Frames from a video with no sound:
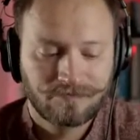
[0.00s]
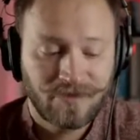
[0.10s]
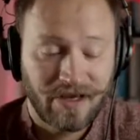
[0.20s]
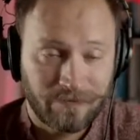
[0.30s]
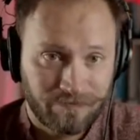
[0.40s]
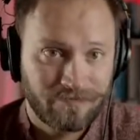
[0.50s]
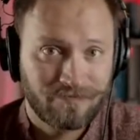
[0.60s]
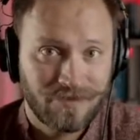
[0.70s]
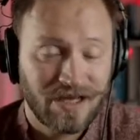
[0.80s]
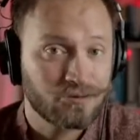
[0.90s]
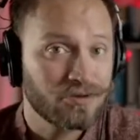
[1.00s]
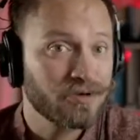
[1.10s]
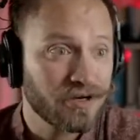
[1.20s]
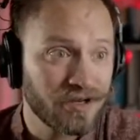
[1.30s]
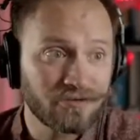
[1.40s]
Yeah, that's what we
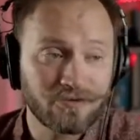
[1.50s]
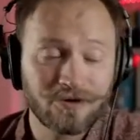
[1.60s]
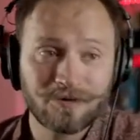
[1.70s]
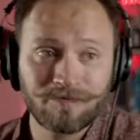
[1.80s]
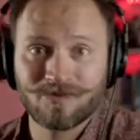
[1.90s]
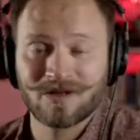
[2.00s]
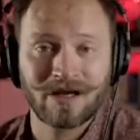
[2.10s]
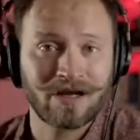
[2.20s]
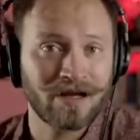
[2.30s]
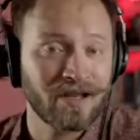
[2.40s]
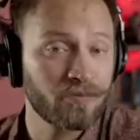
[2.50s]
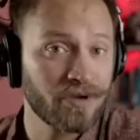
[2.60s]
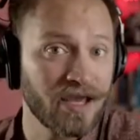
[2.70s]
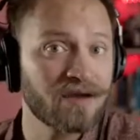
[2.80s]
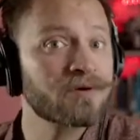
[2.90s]
are here for,
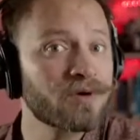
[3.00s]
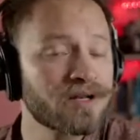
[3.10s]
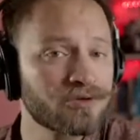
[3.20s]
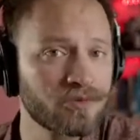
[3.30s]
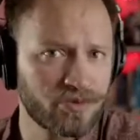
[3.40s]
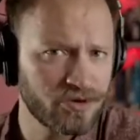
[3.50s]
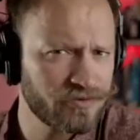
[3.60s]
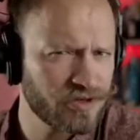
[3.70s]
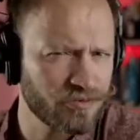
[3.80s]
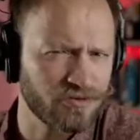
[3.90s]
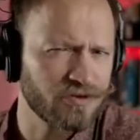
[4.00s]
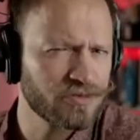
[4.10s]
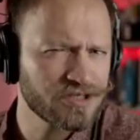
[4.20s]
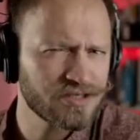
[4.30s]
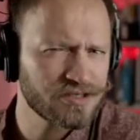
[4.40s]
helping everyone to improve their
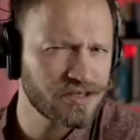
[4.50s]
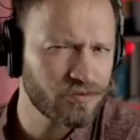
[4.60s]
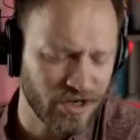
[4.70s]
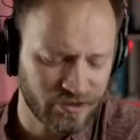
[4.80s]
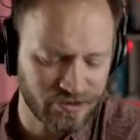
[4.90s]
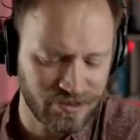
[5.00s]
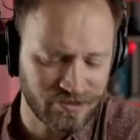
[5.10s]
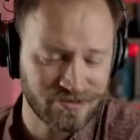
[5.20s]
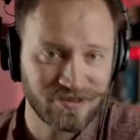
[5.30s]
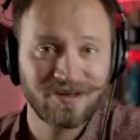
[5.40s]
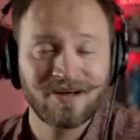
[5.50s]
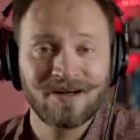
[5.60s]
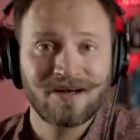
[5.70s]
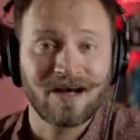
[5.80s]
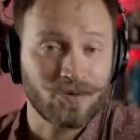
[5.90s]
performance testing practices.
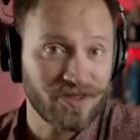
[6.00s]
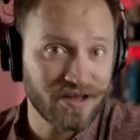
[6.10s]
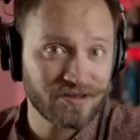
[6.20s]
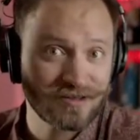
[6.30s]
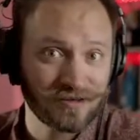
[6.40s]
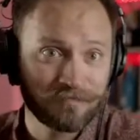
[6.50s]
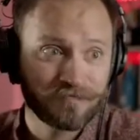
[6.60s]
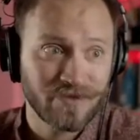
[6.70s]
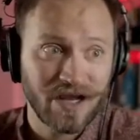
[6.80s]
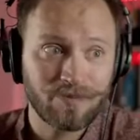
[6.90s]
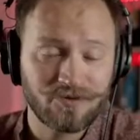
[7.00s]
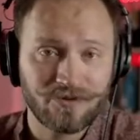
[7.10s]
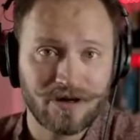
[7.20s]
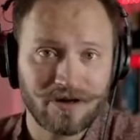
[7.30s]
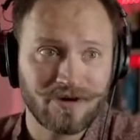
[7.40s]
And with that, happy
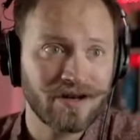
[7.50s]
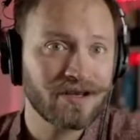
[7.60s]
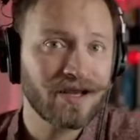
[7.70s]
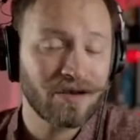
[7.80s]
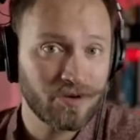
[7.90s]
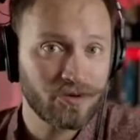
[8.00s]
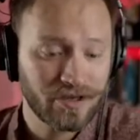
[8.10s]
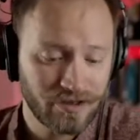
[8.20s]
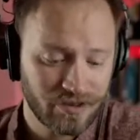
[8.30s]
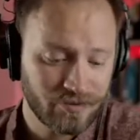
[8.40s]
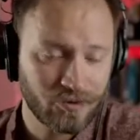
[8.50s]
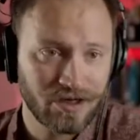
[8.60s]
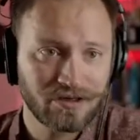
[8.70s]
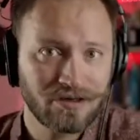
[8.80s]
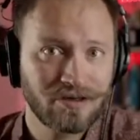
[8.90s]
Friday, happy weekend,
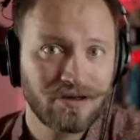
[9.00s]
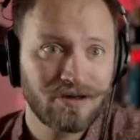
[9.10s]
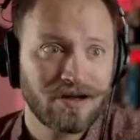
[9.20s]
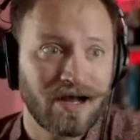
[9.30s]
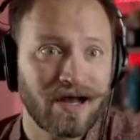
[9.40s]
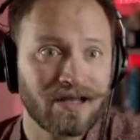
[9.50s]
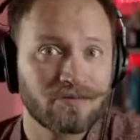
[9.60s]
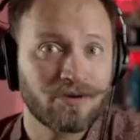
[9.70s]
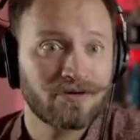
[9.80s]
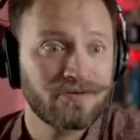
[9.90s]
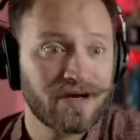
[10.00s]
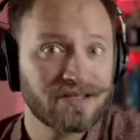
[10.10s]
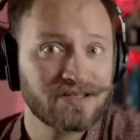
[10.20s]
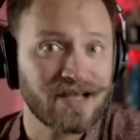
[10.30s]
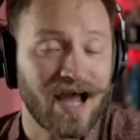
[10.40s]
everyone. And
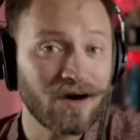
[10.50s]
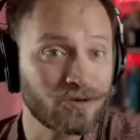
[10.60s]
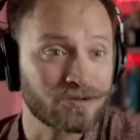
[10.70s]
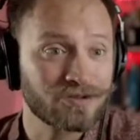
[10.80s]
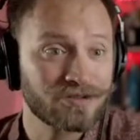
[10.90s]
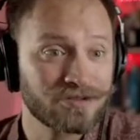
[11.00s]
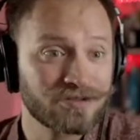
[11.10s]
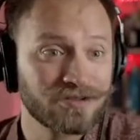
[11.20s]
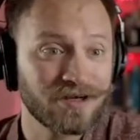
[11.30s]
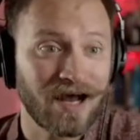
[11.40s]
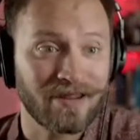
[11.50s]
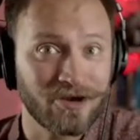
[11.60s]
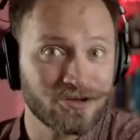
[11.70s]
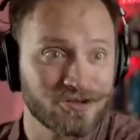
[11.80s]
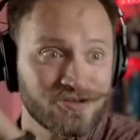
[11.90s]
PerfBytes out.
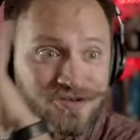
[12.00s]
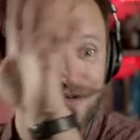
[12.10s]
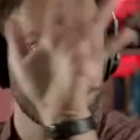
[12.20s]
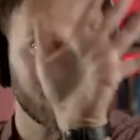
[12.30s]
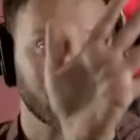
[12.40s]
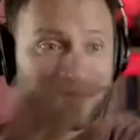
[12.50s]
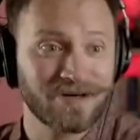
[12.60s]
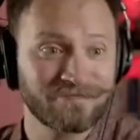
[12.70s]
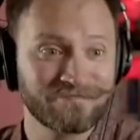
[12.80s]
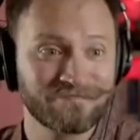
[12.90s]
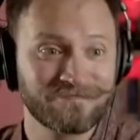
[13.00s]
Adios, everyone.